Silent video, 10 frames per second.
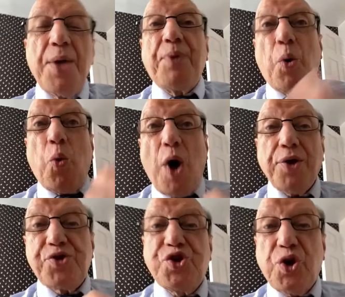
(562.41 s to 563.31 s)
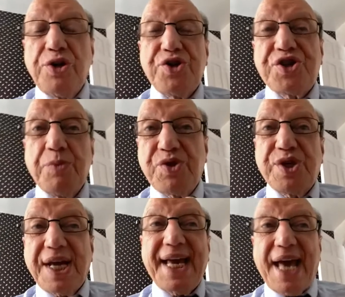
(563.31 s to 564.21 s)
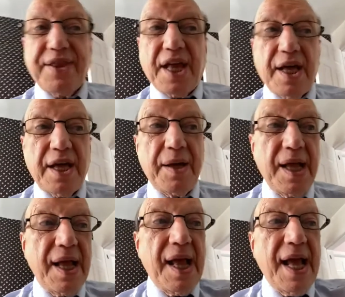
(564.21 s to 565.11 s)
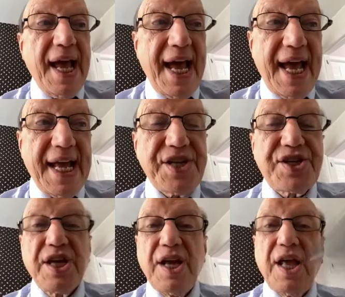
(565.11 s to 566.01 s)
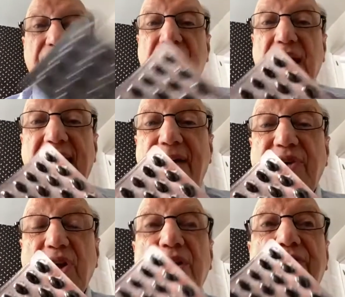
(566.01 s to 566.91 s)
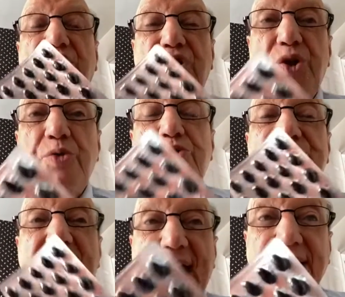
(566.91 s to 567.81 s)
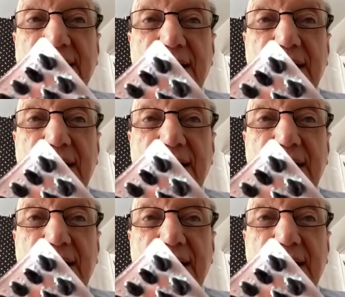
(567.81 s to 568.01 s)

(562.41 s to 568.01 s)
But what joins them together is the level of Q10,